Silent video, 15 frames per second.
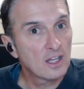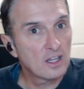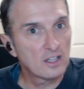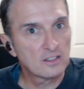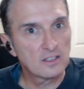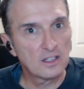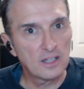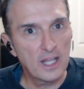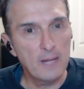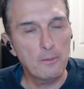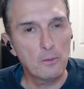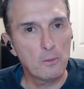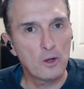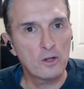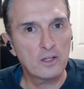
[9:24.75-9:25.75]
because the
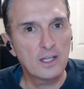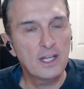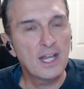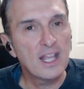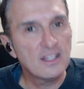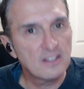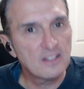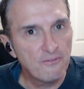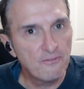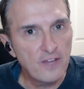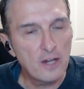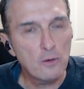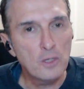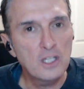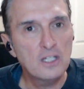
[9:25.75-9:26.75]
labor market is a
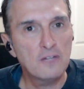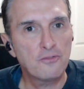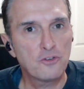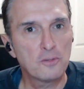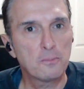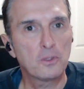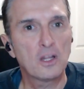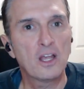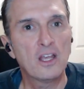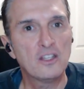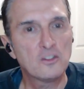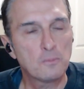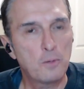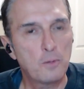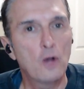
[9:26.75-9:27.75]
very different
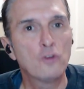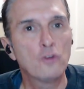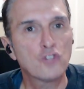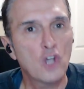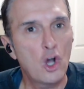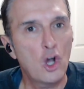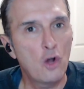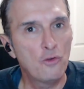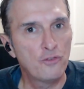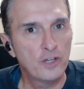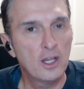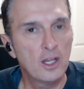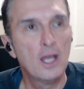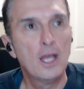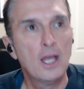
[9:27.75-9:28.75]
place
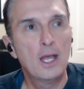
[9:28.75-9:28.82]
post-COVID,